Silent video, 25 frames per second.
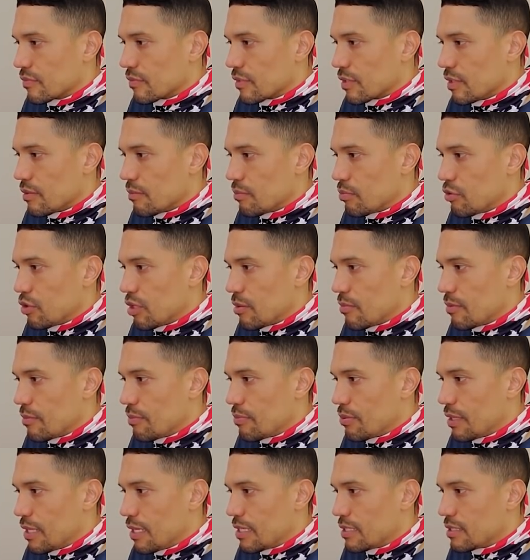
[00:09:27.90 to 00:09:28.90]
employment
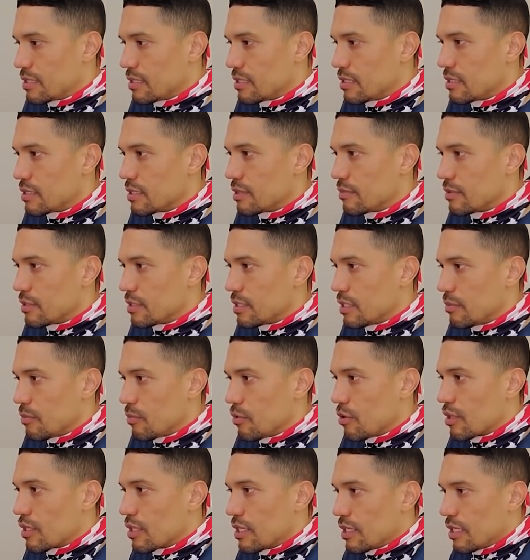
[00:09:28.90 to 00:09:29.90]
places, let me see,
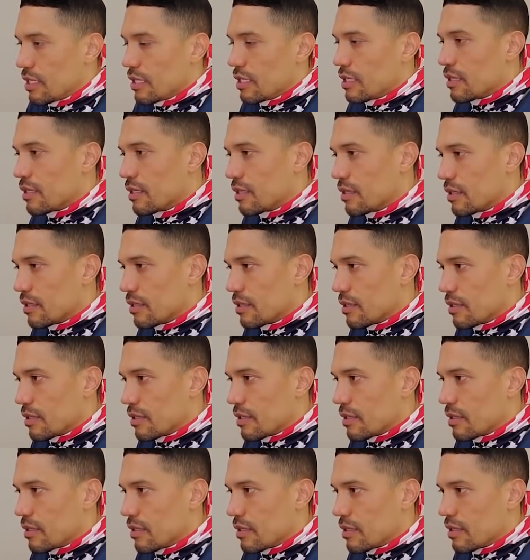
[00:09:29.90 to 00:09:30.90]
marketing,
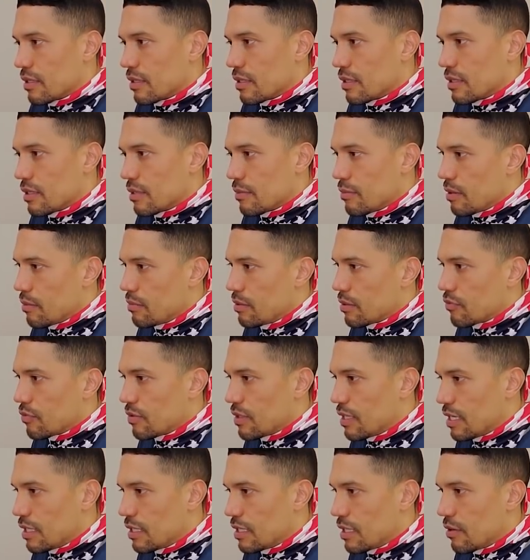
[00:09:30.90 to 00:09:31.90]

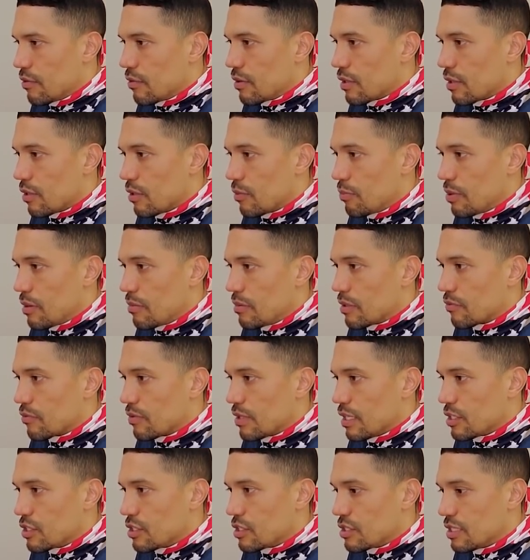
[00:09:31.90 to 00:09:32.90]
there we go, public
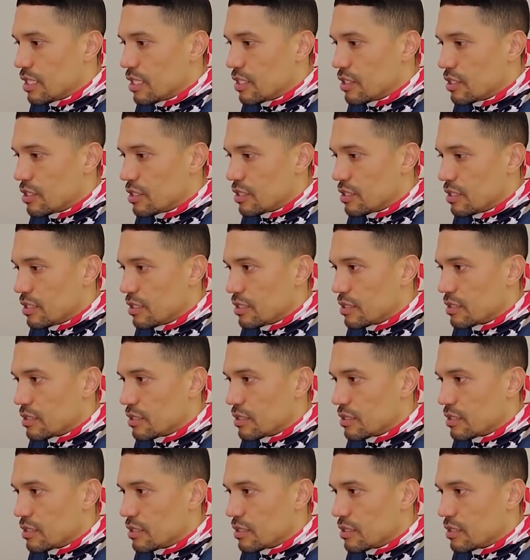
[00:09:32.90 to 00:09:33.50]
relations agencies.